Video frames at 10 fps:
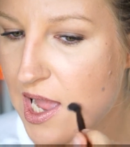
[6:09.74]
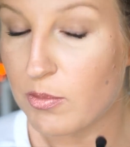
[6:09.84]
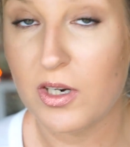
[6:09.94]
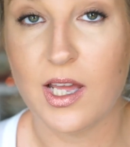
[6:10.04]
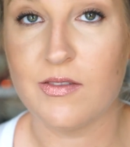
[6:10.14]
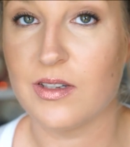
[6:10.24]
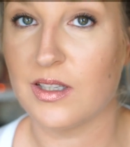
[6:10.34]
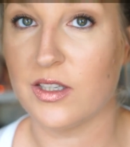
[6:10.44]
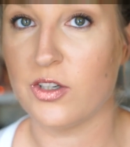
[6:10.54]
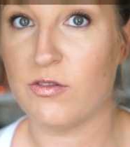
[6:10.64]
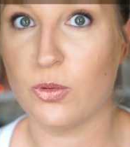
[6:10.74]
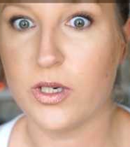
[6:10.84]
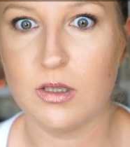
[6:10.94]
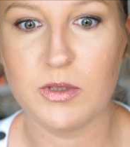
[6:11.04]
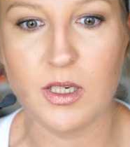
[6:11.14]
I'm going to have glitter
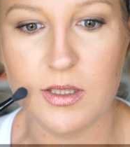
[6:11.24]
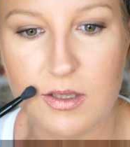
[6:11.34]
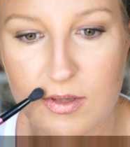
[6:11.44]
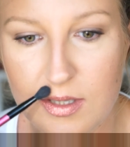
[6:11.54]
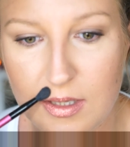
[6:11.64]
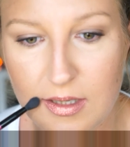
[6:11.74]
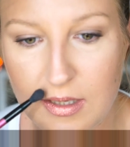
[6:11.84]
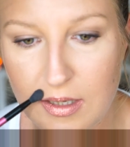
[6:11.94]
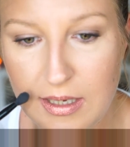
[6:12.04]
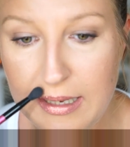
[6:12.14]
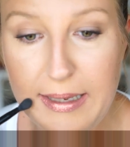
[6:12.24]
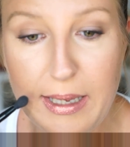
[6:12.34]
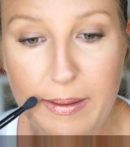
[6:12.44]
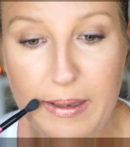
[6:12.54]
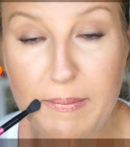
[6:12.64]
everywhere. Oh my god, this was
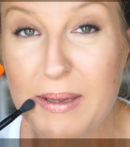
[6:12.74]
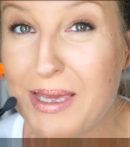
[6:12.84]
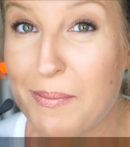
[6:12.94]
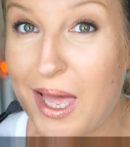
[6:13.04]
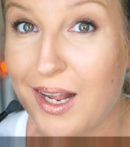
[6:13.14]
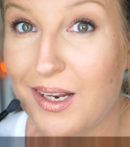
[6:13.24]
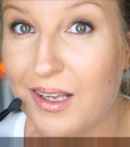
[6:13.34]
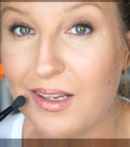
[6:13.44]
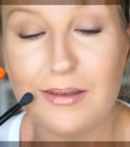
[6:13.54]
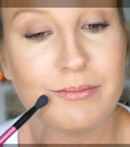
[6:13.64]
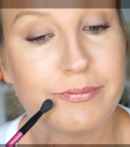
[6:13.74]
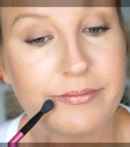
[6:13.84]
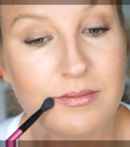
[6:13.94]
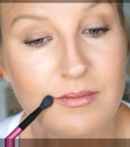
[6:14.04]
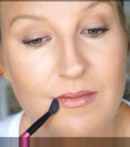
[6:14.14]
maybe a bad idea?
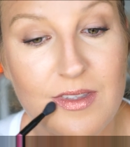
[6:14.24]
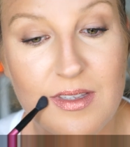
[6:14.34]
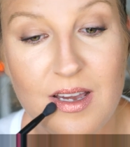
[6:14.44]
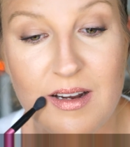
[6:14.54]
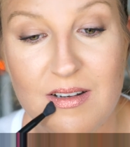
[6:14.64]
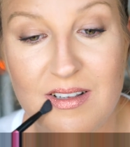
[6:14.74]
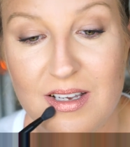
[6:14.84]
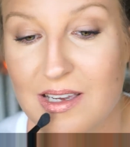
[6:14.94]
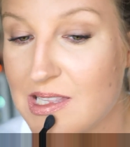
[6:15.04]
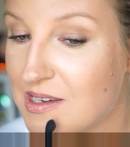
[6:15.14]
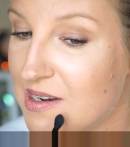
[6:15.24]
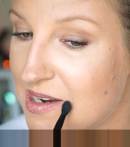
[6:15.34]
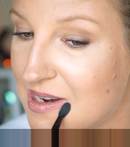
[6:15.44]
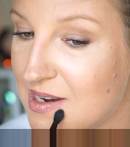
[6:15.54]
It's kind of cool looking though.